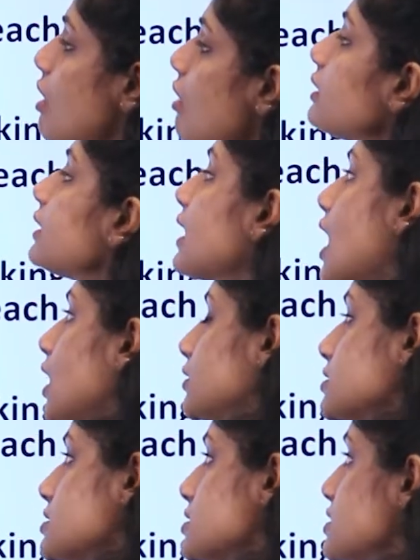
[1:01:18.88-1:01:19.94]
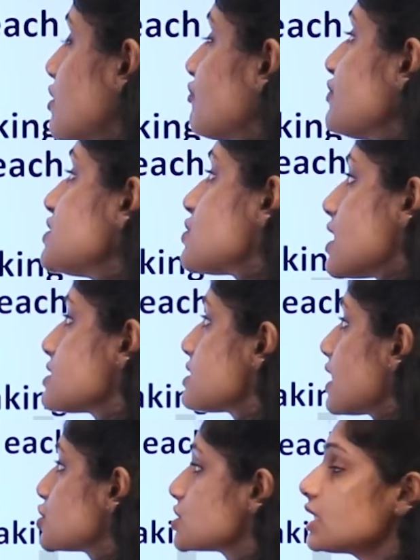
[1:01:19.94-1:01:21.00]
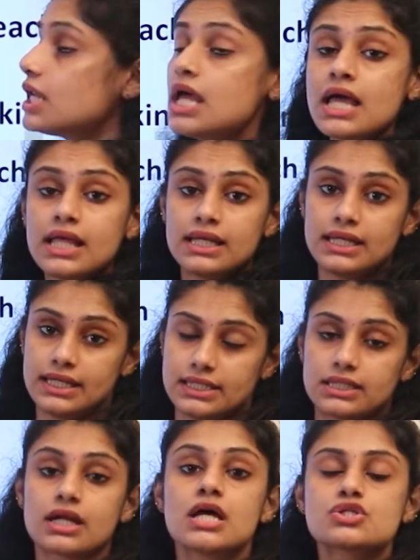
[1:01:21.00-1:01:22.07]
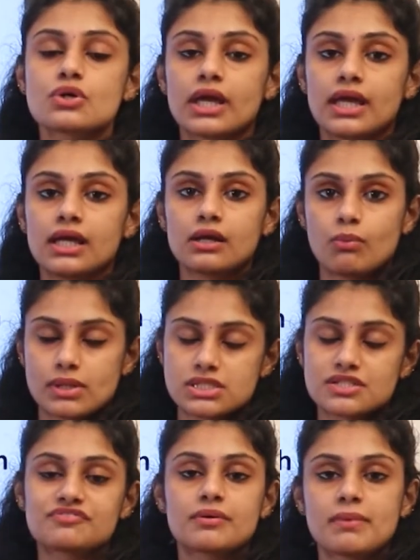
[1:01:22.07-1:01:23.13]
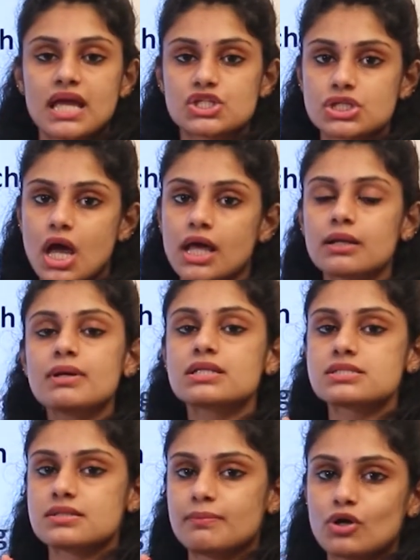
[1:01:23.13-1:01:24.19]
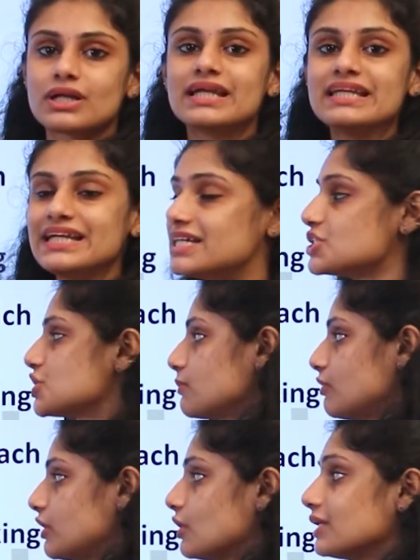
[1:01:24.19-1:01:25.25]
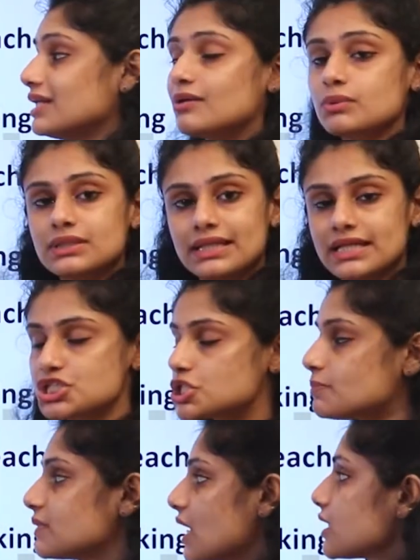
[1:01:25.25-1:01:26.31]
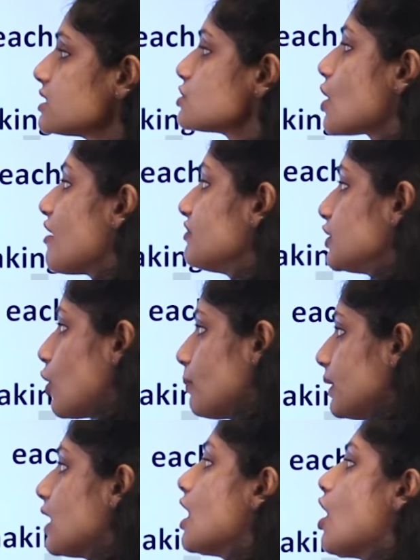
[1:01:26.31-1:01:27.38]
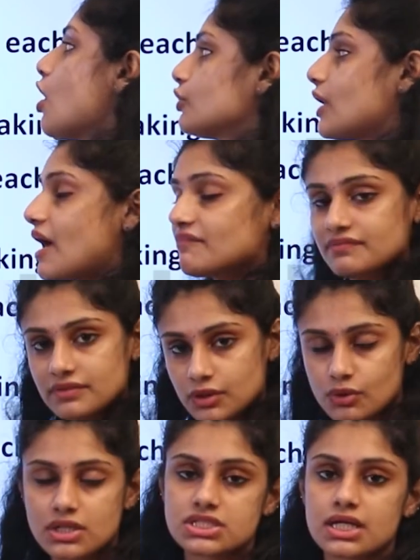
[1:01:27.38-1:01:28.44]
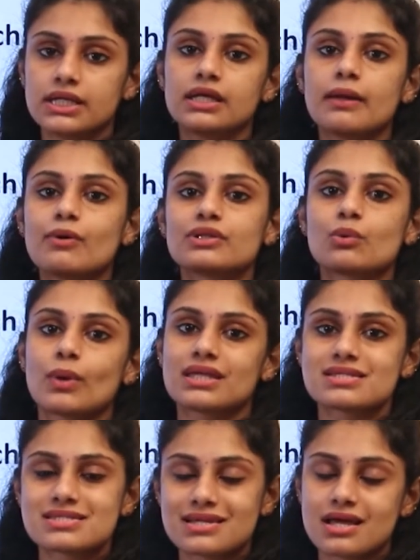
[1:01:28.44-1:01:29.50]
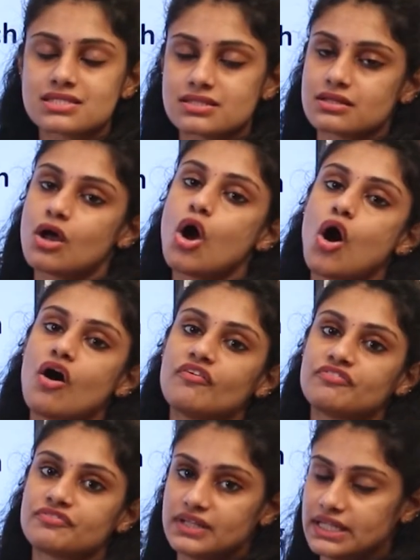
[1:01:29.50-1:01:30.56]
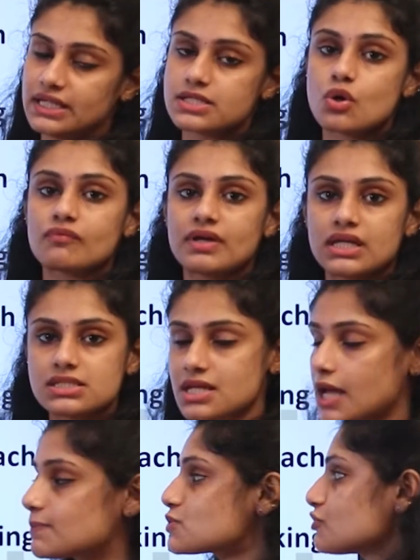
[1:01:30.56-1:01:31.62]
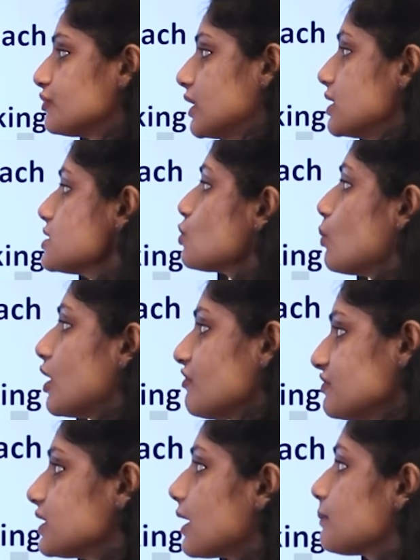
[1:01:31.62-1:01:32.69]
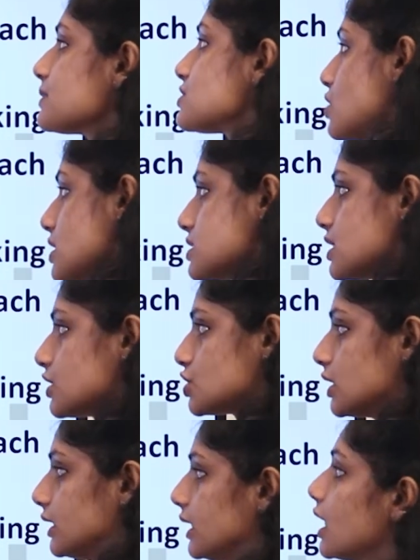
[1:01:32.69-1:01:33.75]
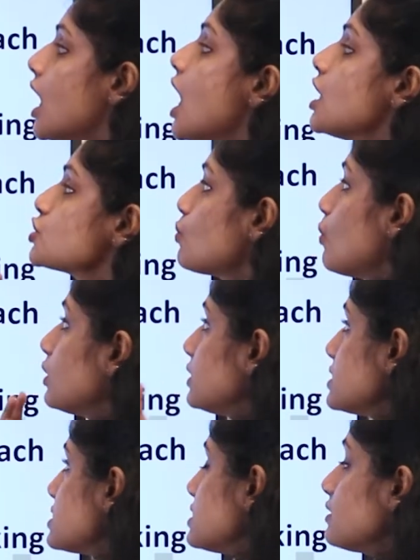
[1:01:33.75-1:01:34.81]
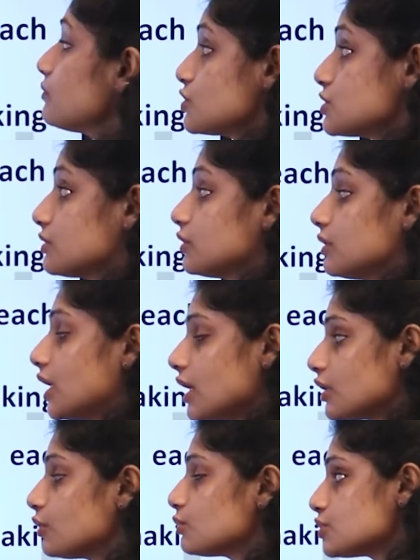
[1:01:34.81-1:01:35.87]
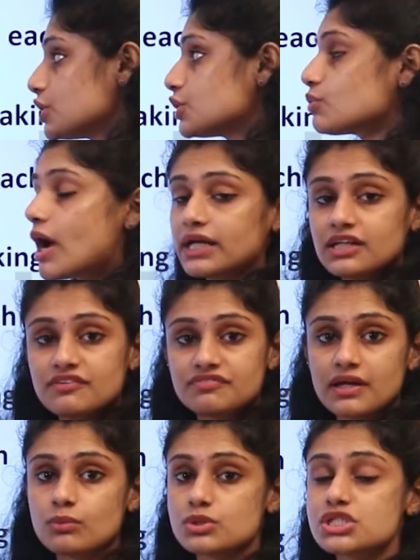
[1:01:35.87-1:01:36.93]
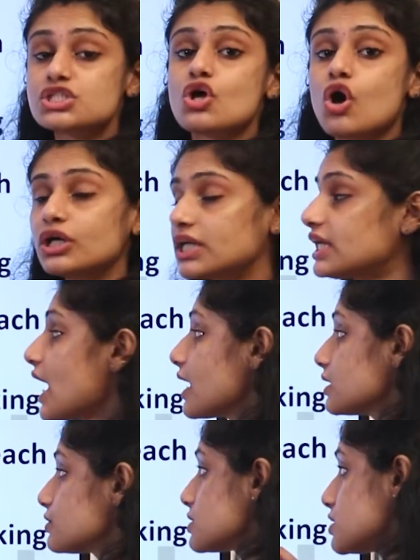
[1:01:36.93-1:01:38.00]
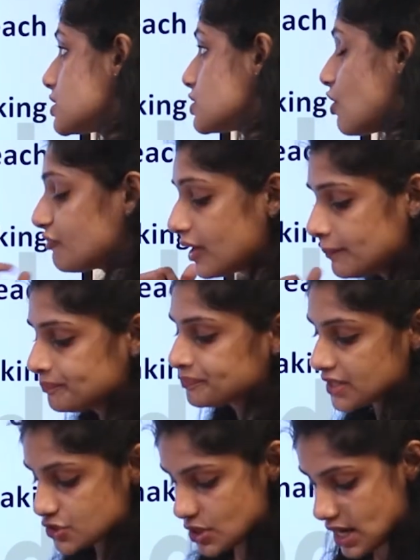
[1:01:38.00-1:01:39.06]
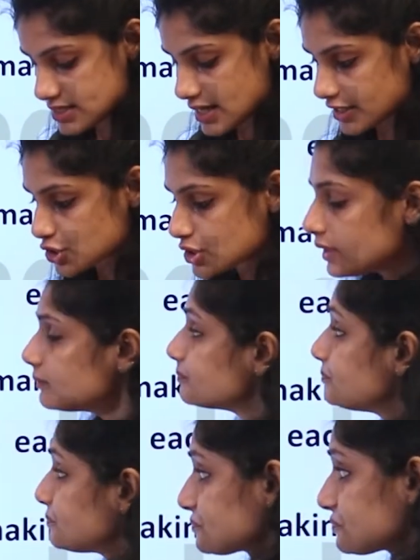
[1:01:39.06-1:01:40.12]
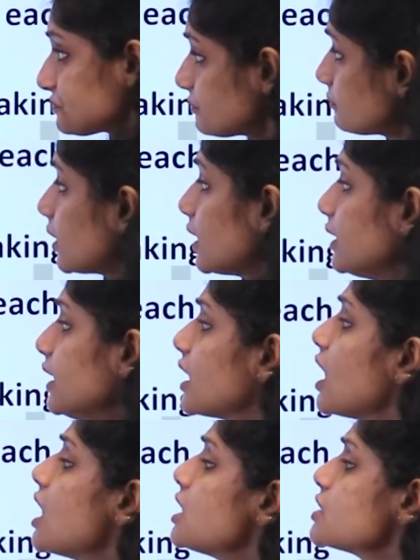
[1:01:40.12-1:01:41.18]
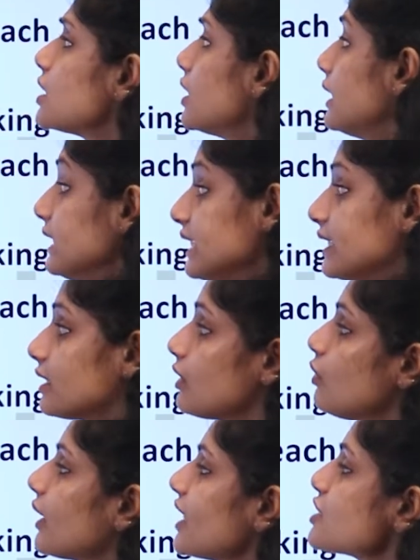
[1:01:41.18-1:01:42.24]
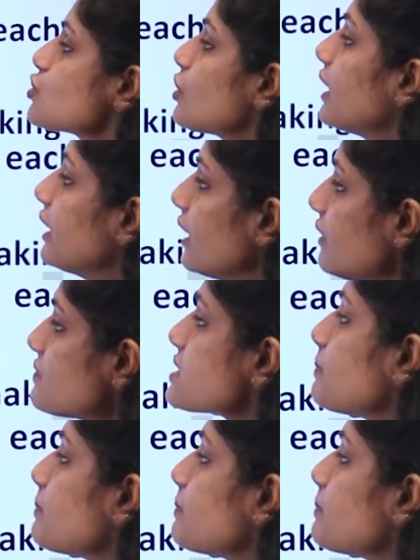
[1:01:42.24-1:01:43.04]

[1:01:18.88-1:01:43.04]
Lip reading: not the characteristics of a transactional leader? So again a question from HRM, and it's about leadership. When you are dealing with the leadership theories, you have a topic, or you are studying about the various class of leaders or various types of leaders. So one of the type is transactional leader. So what is the, which here you need to identify which is not a characteristics of a transactional leader. Okay, so he gives